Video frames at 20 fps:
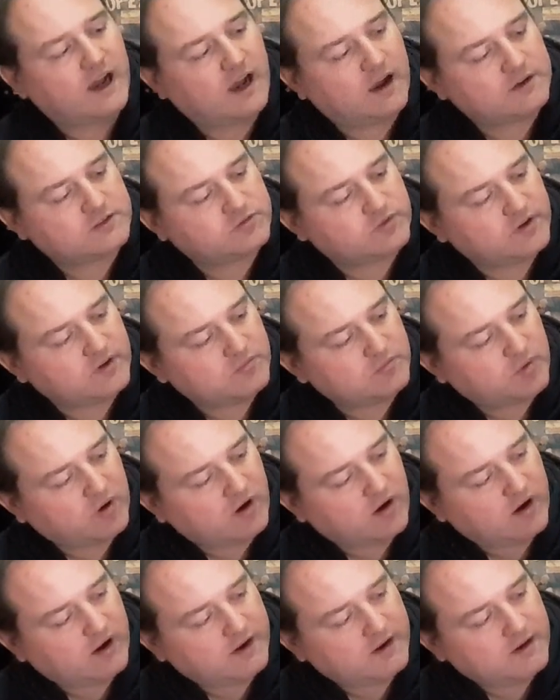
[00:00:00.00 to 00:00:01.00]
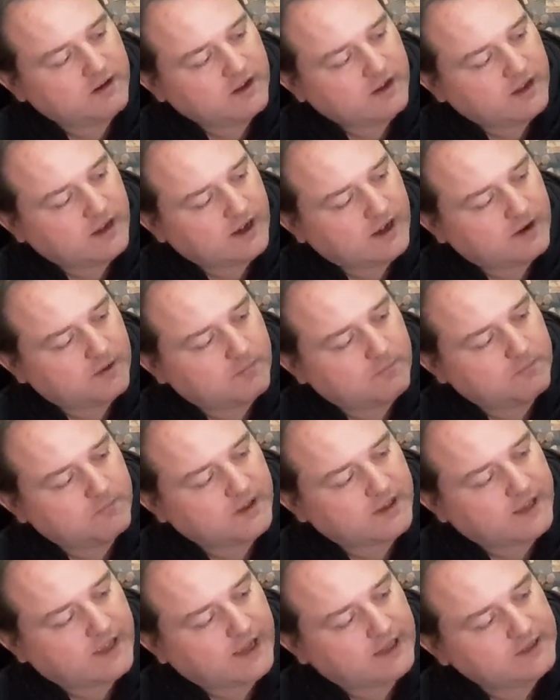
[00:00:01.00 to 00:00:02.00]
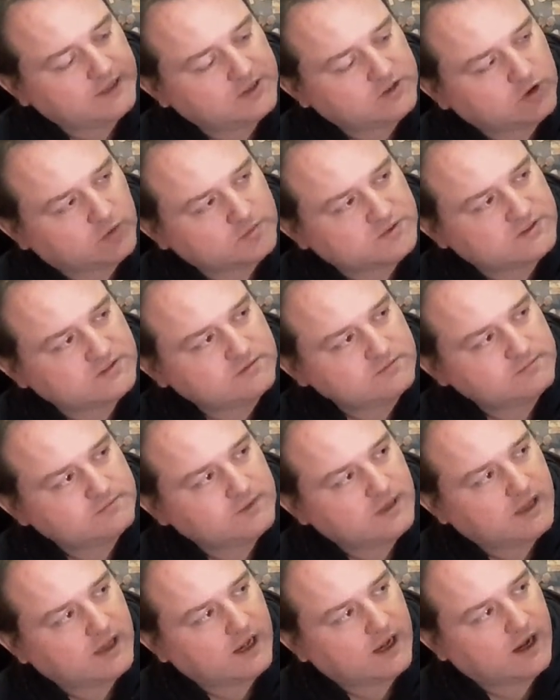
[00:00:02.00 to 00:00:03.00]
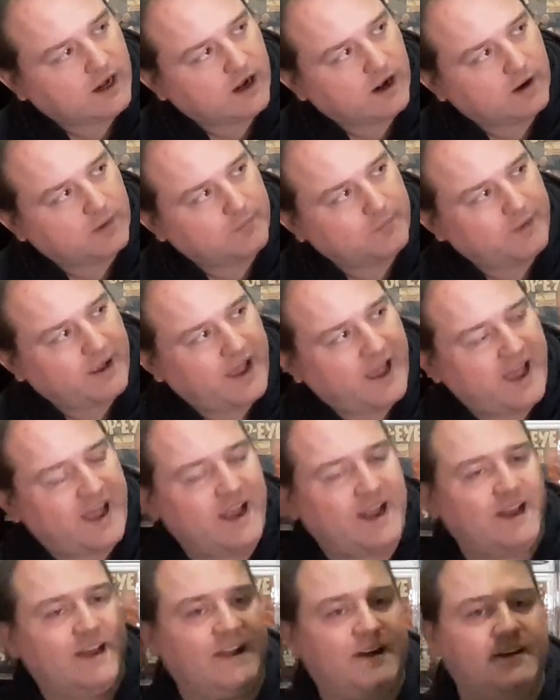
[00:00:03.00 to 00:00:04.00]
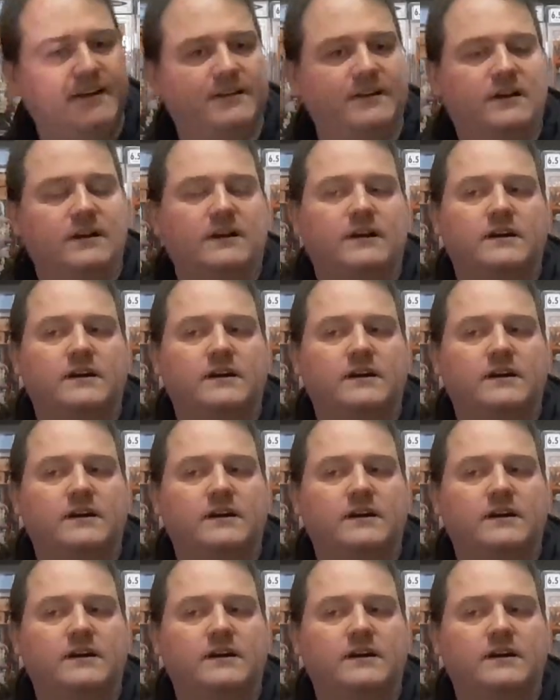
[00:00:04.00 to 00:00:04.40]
It's written by Kelly Thompson, and